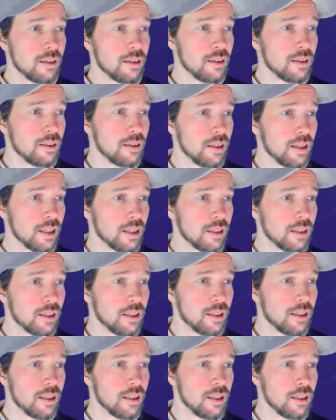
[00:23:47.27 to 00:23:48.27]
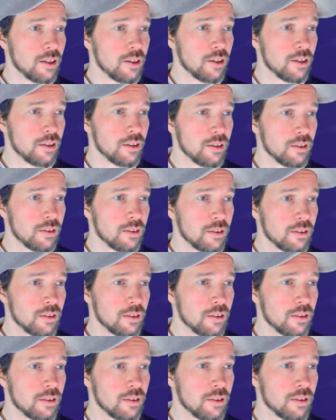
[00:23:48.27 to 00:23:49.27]
like here.
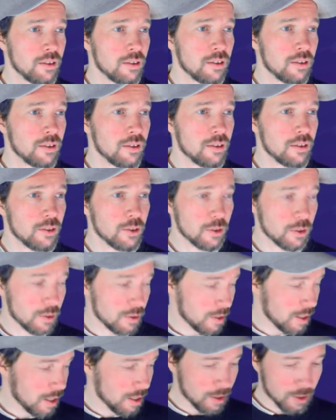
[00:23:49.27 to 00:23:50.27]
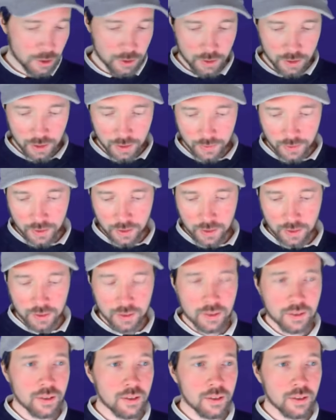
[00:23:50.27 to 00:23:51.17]
So you cannot even